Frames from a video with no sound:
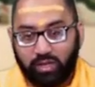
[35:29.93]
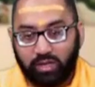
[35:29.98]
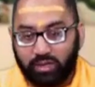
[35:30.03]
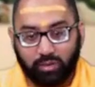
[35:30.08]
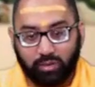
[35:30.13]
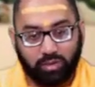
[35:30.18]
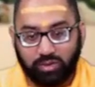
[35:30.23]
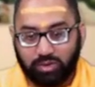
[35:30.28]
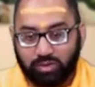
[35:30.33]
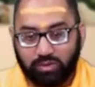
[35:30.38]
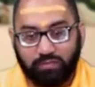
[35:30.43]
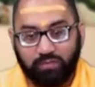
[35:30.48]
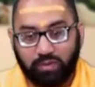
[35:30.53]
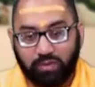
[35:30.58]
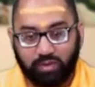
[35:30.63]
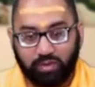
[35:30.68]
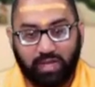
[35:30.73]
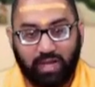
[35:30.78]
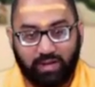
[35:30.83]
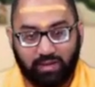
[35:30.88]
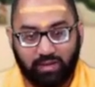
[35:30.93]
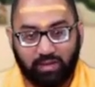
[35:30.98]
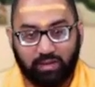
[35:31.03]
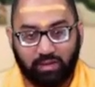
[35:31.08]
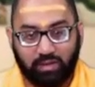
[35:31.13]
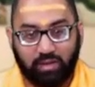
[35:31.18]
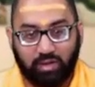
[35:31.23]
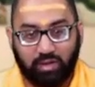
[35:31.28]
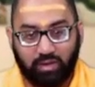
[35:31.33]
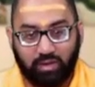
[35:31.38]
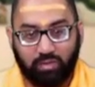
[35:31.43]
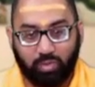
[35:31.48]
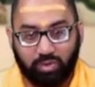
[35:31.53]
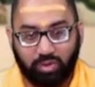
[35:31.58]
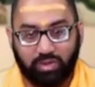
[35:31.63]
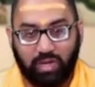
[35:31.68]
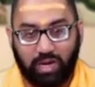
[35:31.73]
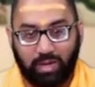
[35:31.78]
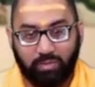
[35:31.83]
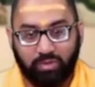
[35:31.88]
You can just fill that in there when
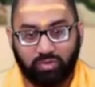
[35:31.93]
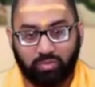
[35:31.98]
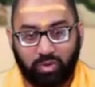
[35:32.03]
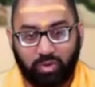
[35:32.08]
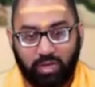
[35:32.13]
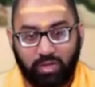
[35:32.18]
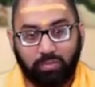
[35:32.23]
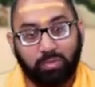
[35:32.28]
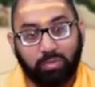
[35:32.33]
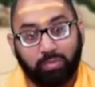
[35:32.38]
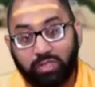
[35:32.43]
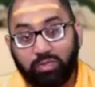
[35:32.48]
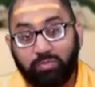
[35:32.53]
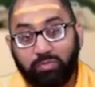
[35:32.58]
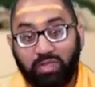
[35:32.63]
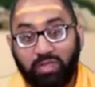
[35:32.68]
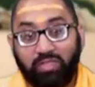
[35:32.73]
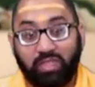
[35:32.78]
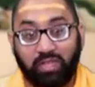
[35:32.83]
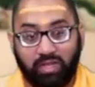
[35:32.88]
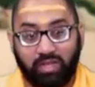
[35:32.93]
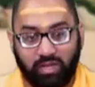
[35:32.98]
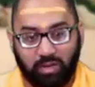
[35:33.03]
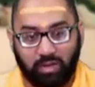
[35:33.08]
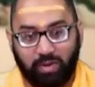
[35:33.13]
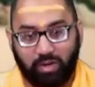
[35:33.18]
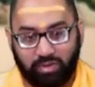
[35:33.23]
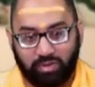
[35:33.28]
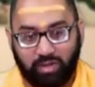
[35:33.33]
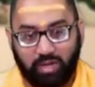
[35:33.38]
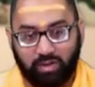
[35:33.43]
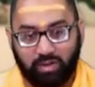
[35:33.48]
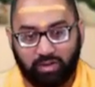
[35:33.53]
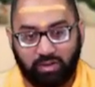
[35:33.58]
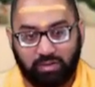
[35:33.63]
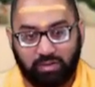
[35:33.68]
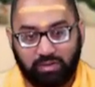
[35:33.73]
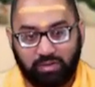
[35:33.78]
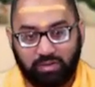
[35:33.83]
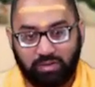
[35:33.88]
the time is right, but please be thinking about that at
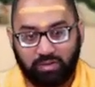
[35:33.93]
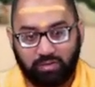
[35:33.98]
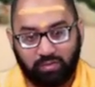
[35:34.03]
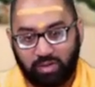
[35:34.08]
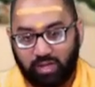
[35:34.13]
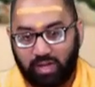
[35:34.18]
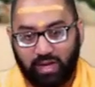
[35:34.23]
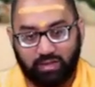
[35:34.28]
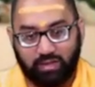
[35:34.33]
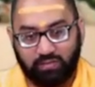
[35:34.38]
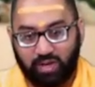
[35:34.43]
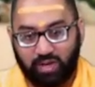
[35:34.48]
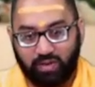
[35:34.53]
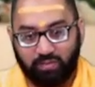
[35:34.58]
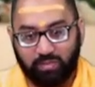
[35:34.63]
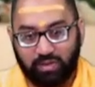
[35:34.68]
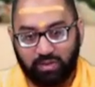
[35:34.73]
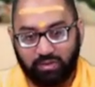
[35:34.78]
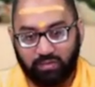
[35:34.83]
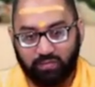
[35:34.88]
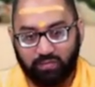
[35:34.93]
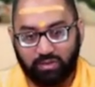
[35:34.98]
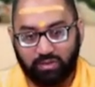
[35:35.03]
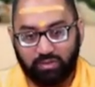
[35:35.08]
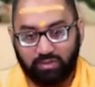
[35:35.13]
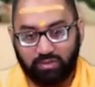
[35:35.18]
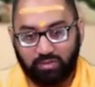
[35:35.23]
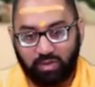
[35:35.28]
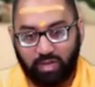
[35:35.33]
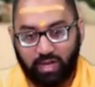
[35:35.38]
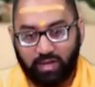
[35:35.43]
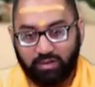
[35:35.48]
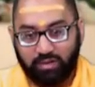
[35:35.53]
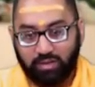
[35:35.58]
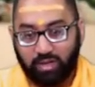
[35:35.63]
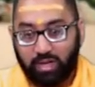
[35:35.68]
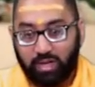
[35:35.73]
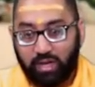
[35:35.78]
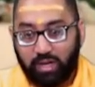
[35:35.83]
least for the last 5 minutes of this class.